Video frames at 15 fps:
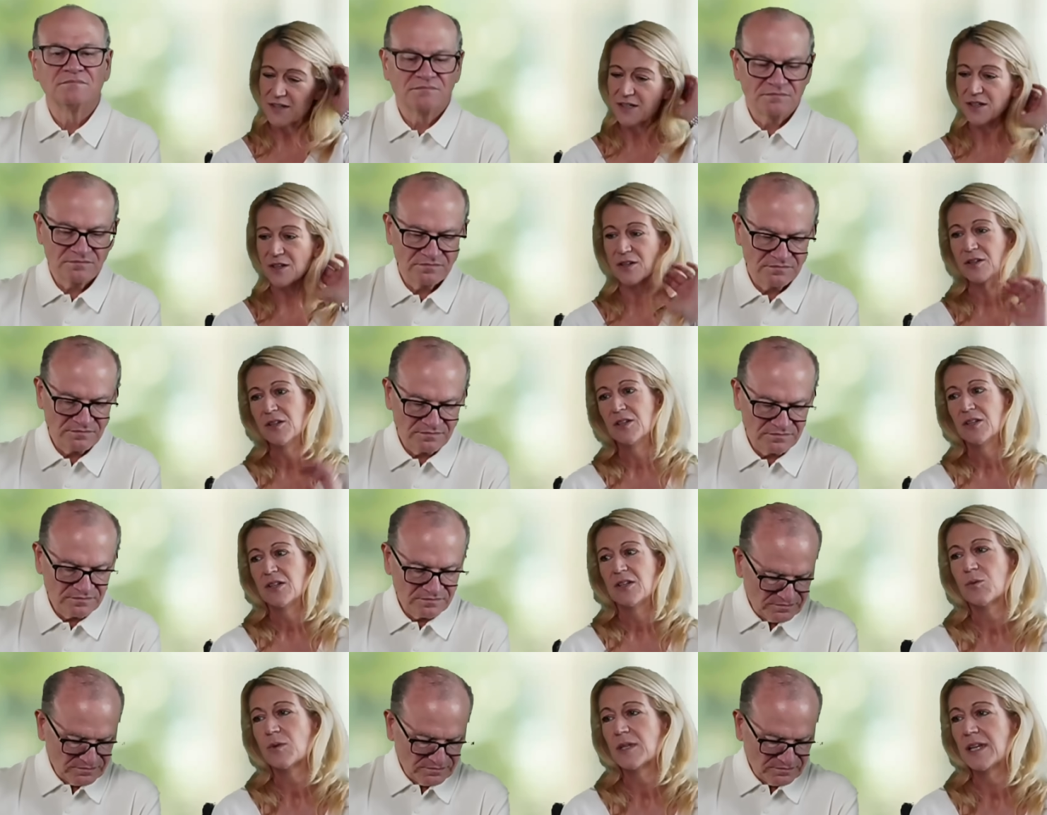Speaker 1: there
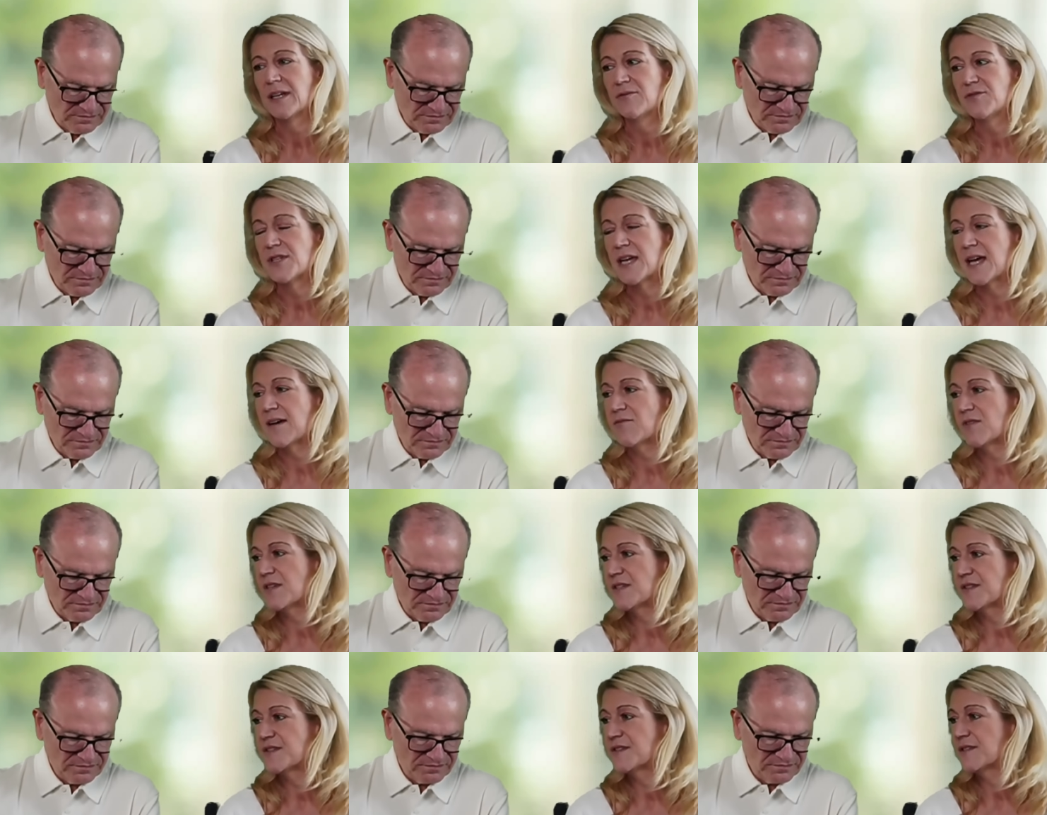would love to have
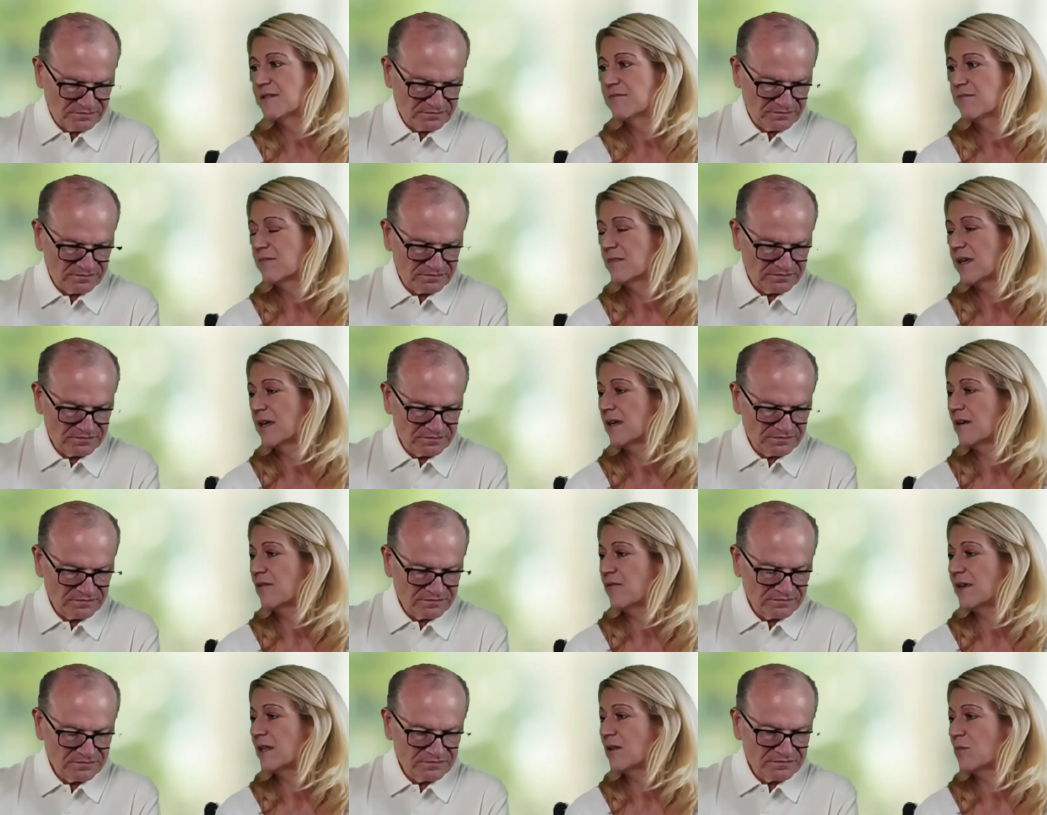this uh,
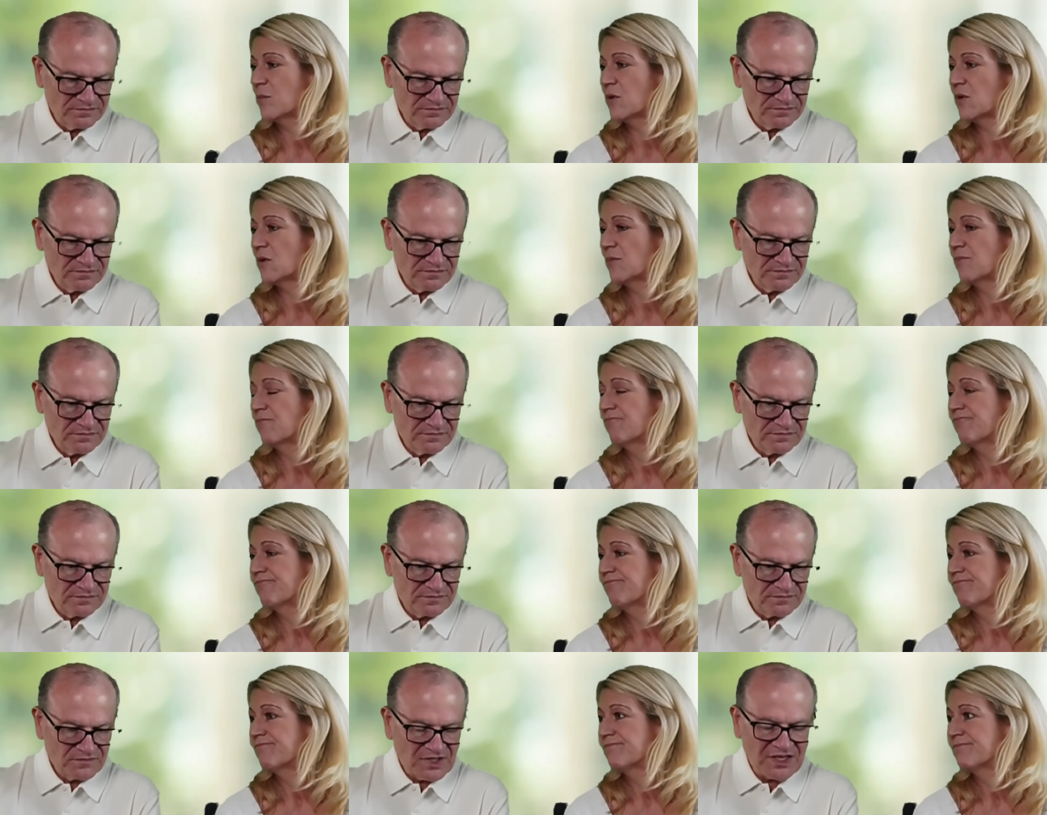available.
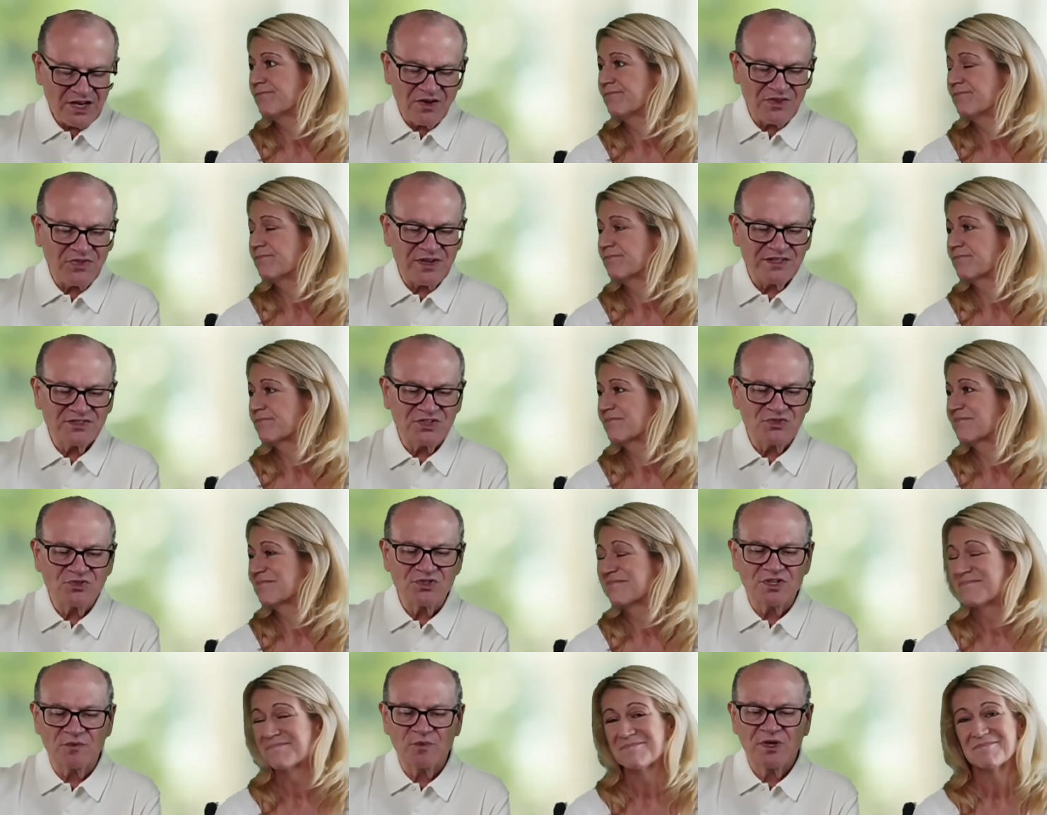
Speaker 2: You know, I think it's
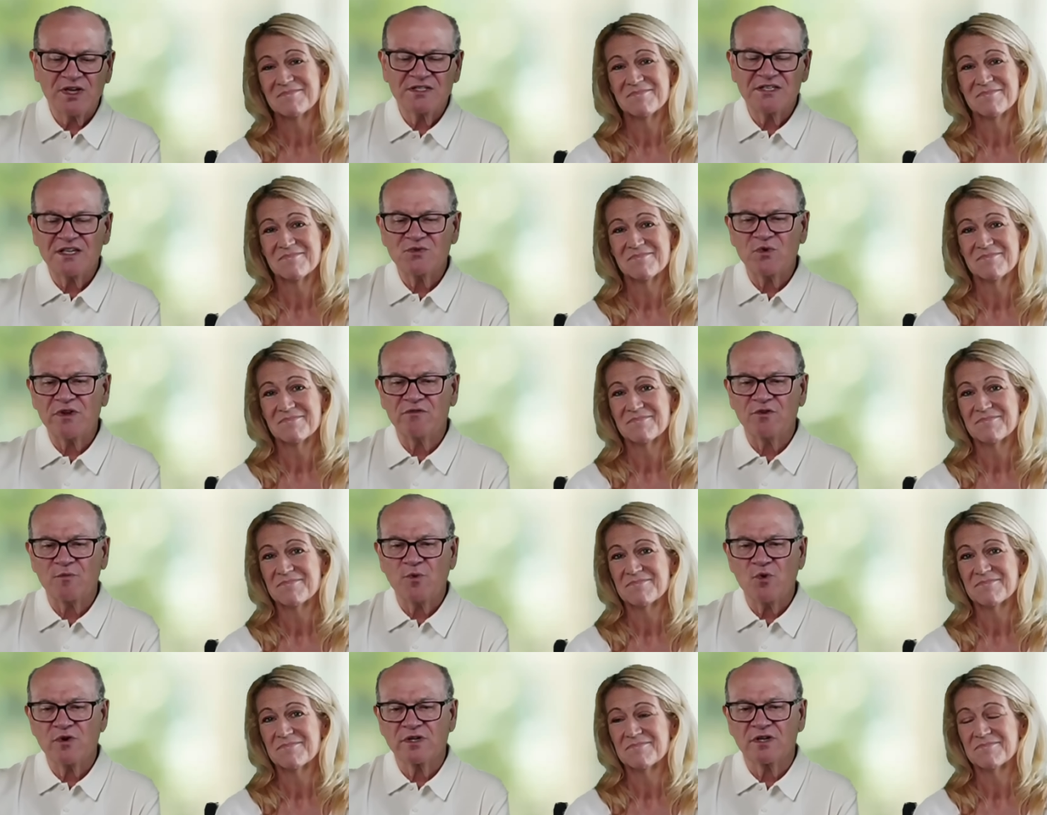interesting because as we've
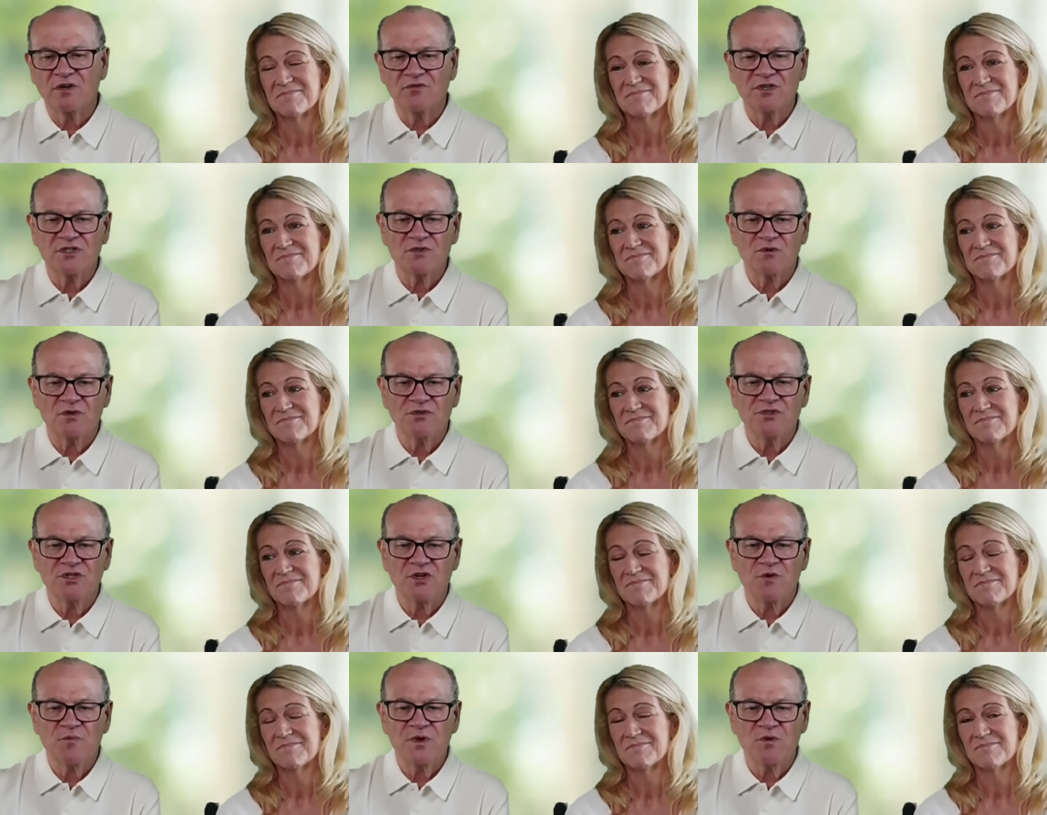reported on these oral
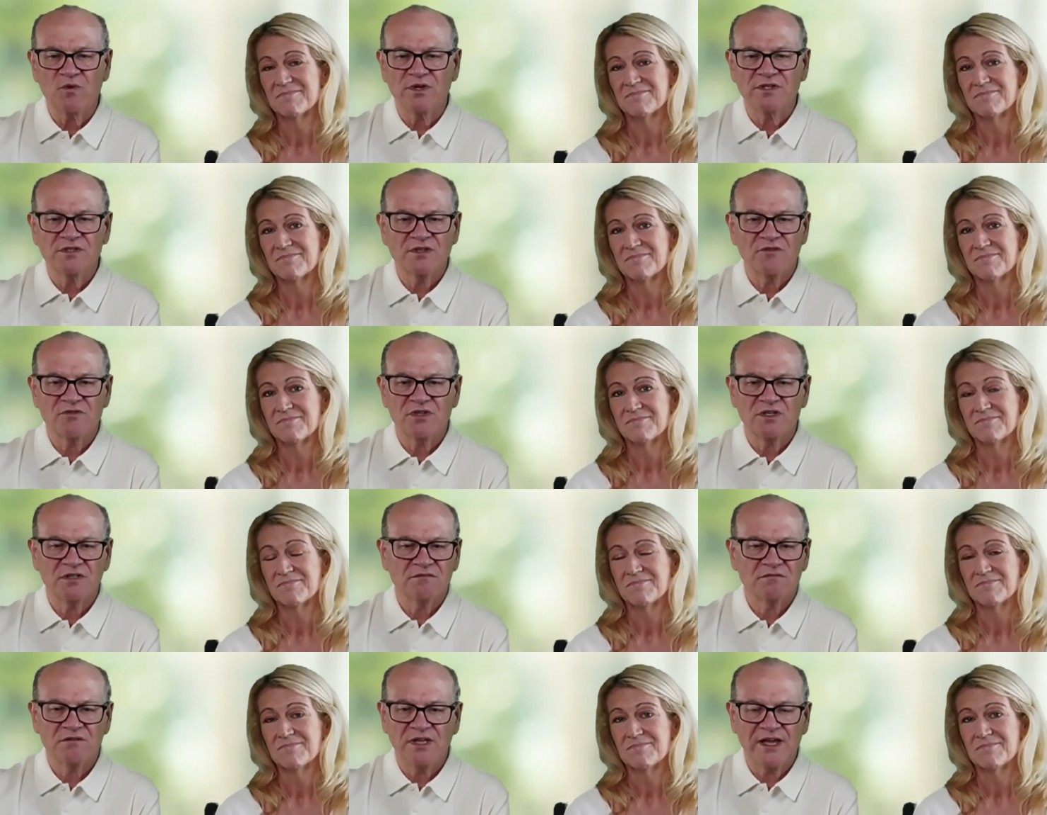GLP 1s over the
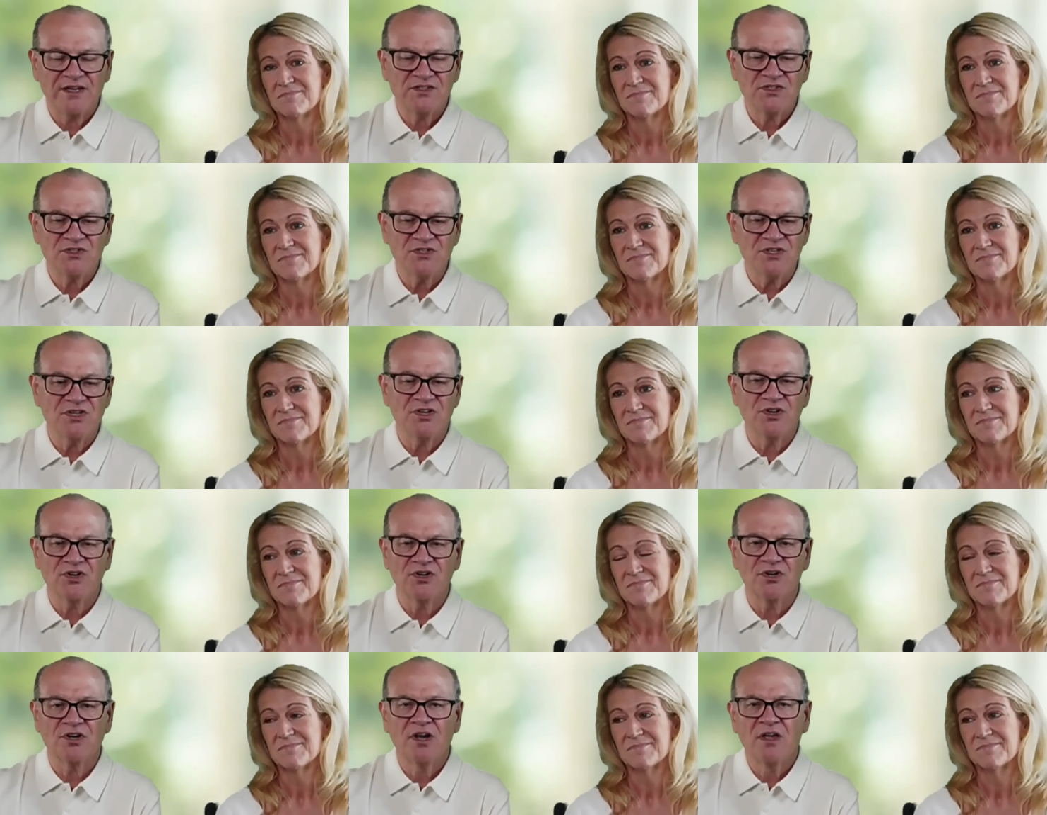last
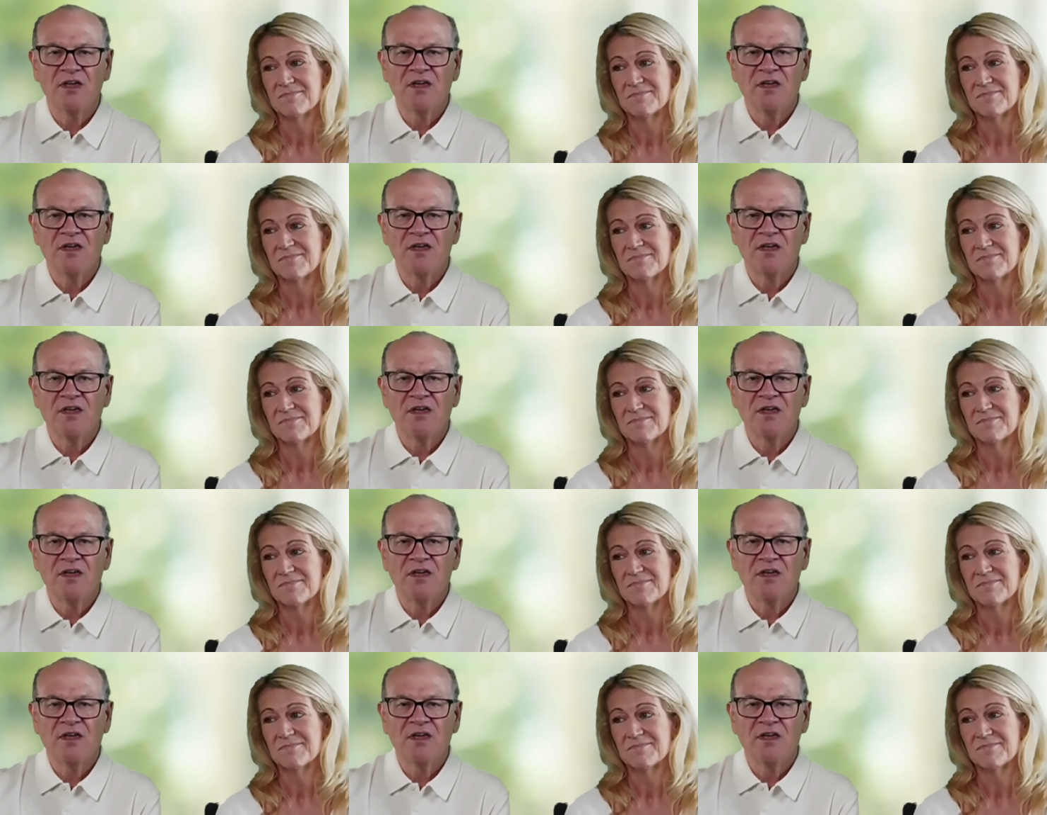year,